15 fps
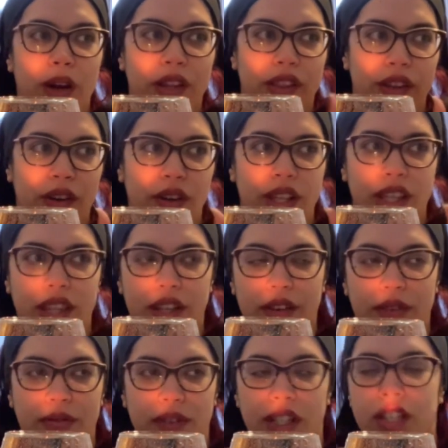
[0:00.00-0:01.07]
they're
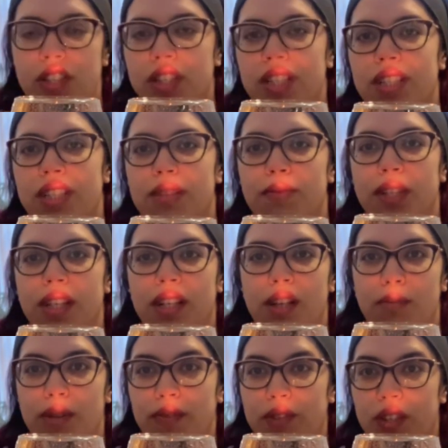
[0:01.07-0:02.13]
either finishing something
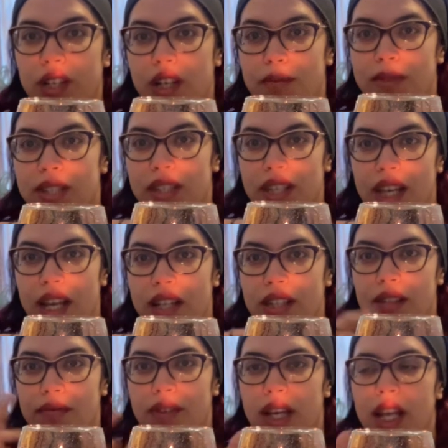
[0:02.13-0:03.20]
up, if you come to the end
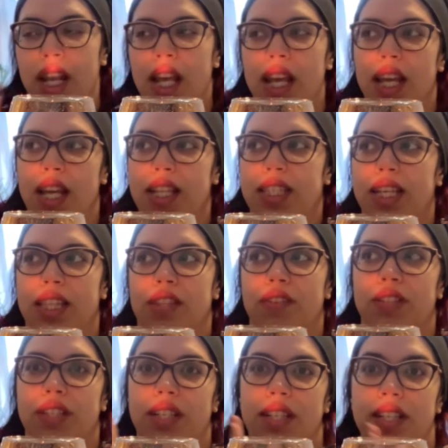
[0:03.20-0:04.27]
of it, it's like
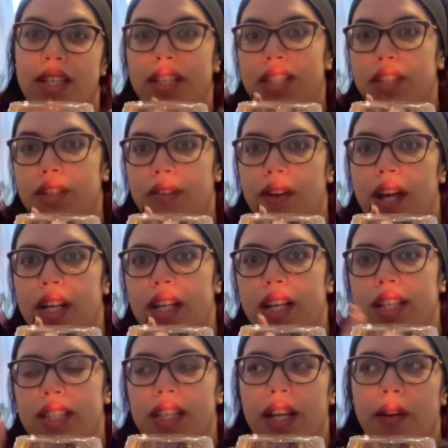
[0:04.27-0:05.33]
there's a list already, and
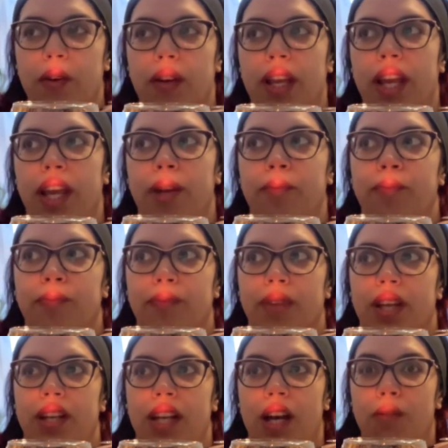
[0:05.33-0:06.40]
it's like, okay,
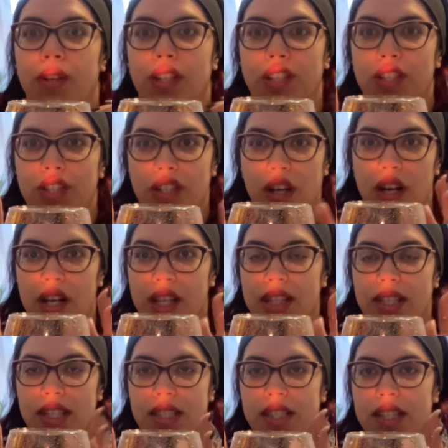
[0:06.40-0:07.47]
now we're going to start on
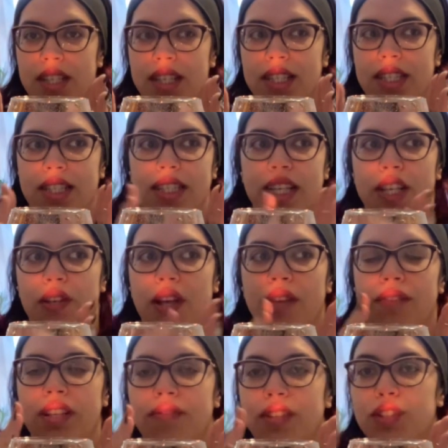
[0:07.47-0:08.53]
this list. And it's like you
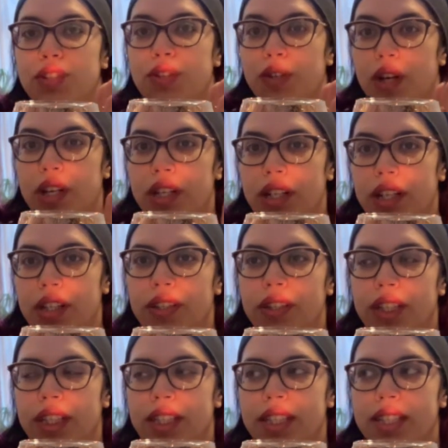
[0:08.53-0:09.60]
haven't even started on your
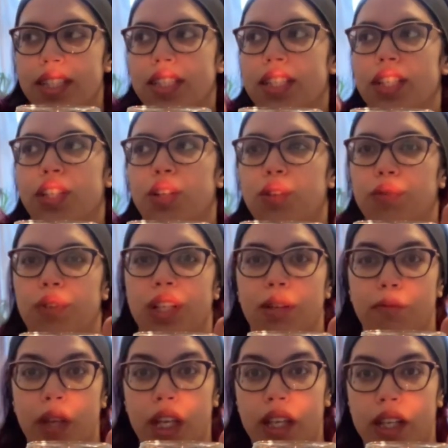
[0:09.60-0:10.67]
next list and you're already
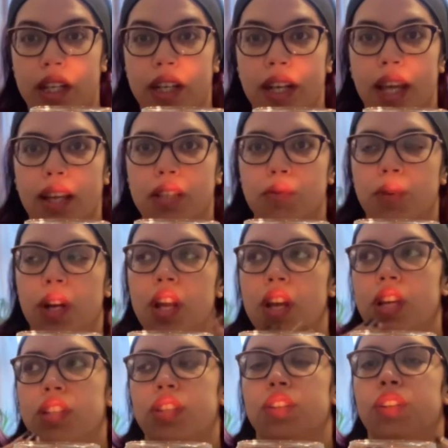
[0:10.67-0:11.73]
making the next one.
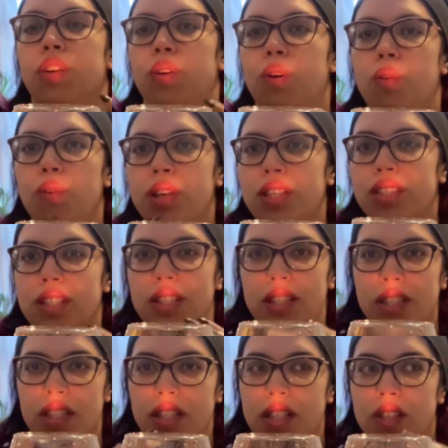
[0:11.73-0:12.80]
So you're always
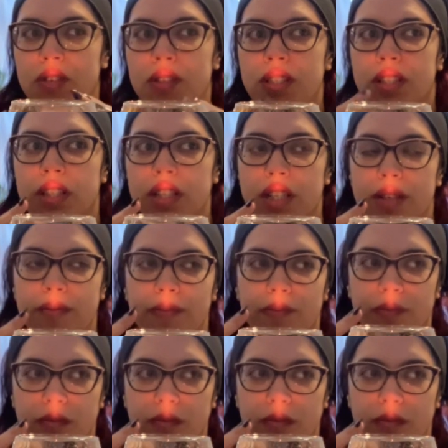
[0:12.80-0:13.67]
continuously